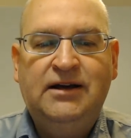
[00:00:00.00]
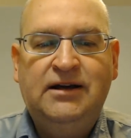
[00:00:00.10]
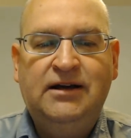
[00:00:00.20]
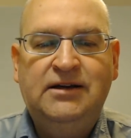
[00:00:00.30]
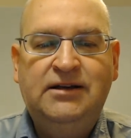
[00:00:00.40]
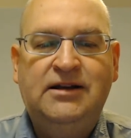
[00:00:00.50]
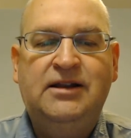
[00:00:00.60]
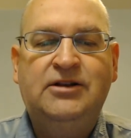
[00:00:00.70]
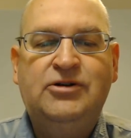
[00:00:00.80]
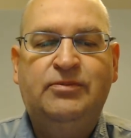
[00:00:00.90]
I need
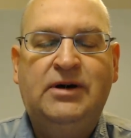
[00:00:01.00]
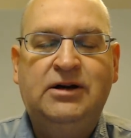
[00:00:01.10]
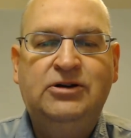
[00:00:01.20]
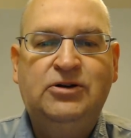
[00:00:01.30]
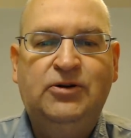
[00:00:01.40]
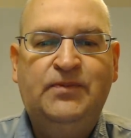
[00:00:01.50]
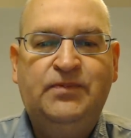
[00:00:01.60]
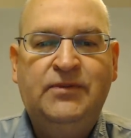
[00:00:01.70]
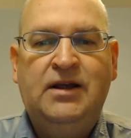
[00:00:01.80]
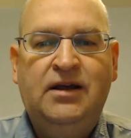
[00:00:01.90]
another trip back here.
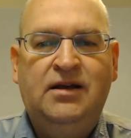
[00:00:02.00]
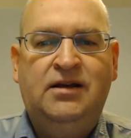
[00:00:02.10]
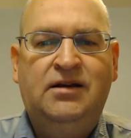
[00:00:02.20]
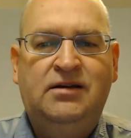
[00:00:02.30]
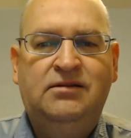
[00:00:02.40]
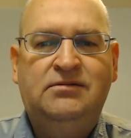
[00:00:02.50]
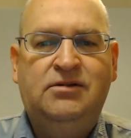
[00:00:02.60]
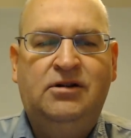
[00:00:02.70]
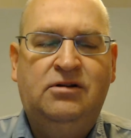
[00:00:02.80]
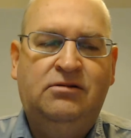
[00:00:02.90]

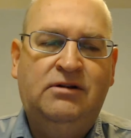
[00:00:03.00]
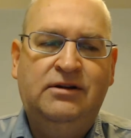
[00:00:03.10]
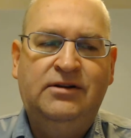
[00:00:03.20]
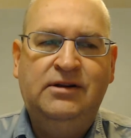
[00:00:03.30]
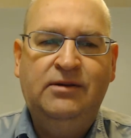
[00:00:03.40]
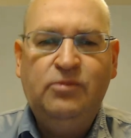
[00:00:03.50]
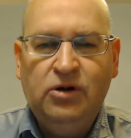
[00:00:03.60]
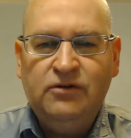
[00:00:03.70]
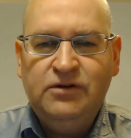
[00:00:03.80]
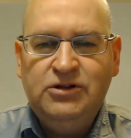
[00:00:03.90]
Although I think I'm
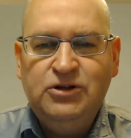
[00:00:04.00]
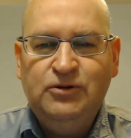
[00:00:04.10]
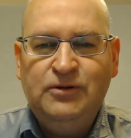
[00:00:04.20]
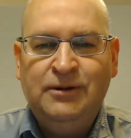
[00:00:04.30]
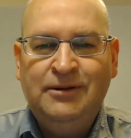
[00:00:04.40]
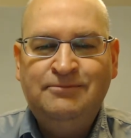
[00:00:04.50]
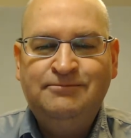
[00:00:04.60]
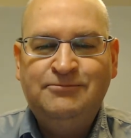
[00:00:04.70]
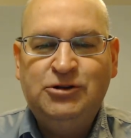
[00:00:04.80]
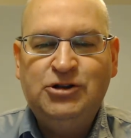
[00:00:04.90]
booked for June,
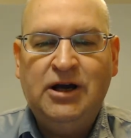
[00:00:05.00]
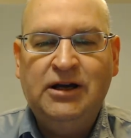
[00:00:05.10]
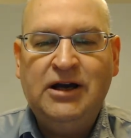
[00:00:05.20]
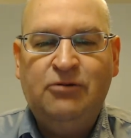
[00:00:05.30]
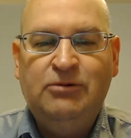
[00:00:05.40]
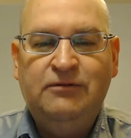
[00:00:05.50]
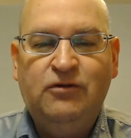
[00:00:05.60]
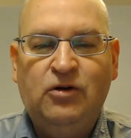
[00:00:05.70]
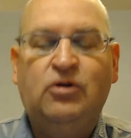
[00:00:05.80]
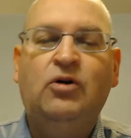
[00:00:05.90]
which I can't wait
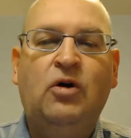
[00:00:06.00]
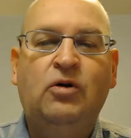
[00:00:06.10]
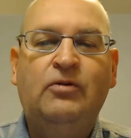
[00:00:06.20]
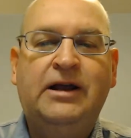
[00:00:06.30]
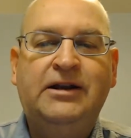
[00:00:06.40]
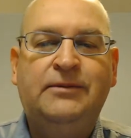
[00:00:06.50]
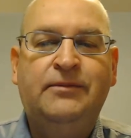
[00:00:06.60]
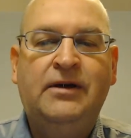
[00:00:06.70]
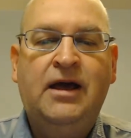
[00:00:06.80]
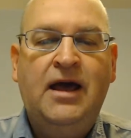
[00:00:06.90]
for already.
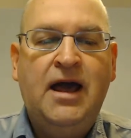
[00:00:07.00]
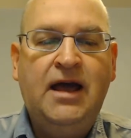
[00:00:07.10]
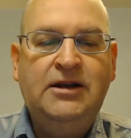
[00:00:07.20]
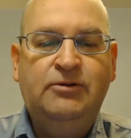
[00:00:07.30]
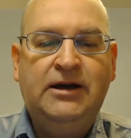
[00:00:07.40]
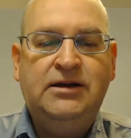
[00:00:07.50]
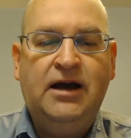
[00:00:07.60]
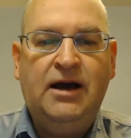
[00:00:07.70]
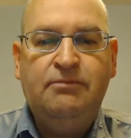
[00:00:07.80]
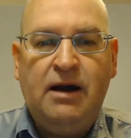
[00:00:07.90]
Anyway,
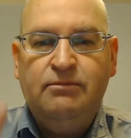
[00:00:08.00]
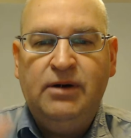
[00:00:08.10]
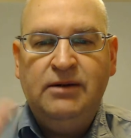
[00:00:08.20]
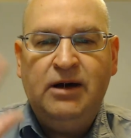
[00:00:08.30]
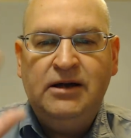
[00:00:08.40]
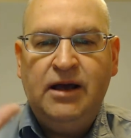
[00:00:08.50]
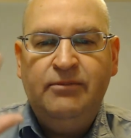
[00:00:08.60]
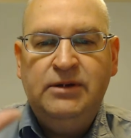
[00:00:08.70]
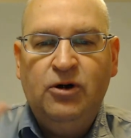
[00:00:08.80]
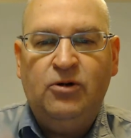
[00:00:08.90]
bye bye
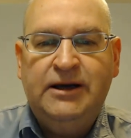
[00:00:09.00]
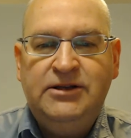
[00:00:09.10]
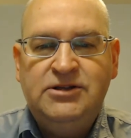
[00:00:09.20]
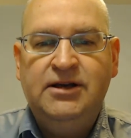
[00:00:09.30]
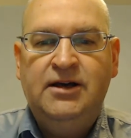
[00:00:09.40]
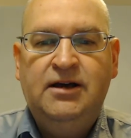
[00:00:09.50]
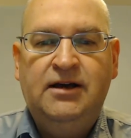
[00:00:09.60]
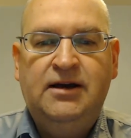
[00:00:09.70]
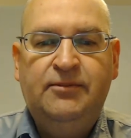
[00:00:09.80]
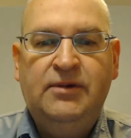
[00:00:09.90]
MB08.
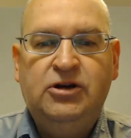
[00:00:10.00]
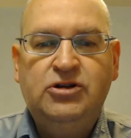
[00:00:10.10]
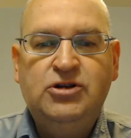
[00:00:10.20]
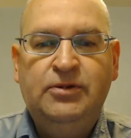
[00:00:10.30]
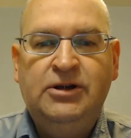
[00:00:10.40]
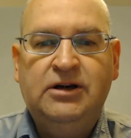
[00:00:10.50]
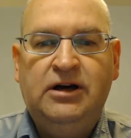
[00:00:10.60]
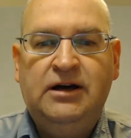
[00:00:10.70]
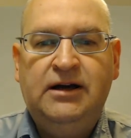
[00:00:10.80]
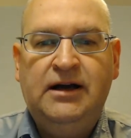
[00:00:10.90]
I've got to jump in the
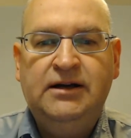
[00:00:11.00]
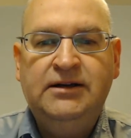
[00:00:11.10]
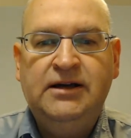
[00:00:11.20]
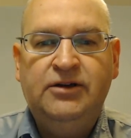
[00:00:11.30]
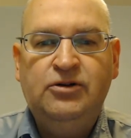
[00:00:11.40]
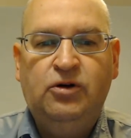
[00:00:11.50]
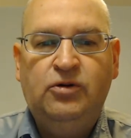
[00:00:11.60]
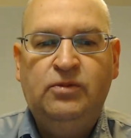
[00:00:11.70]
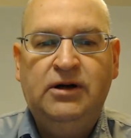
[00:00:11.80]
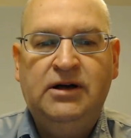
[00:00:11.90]
car and get
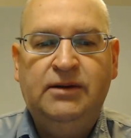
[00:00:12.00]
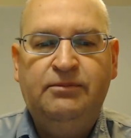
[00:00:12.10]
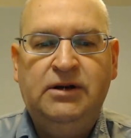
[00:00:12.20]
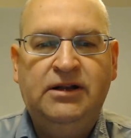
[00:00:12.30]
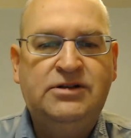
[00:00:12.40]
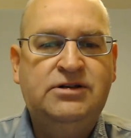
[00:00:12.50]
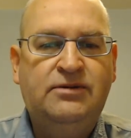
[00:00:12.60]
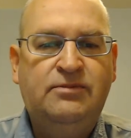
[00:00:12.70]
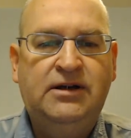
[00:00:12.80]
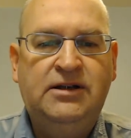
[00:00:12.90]
home and plant
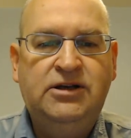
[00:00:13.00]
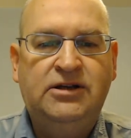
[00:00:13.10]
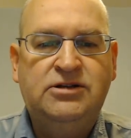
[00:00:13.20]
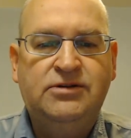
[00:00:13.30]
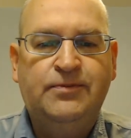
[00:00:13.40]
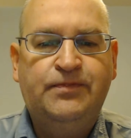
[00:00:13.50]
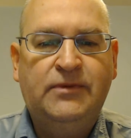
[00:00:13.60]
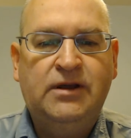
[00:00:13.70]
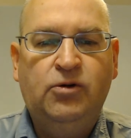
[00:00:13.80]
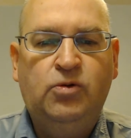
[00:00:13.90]
some onions.
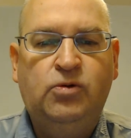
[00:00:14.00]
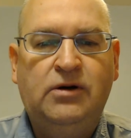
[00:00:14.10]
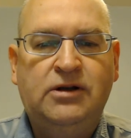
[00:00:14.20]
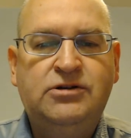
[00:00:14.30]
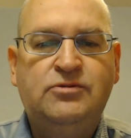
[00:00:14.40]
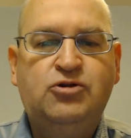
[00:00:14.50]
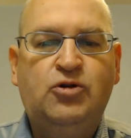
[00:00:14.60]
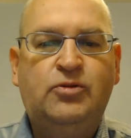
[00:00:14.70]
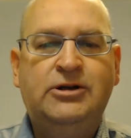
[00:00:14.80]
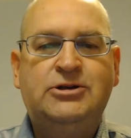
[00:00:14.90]
Oh, and some
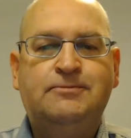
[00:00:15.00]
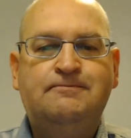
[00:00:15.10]
strawberries.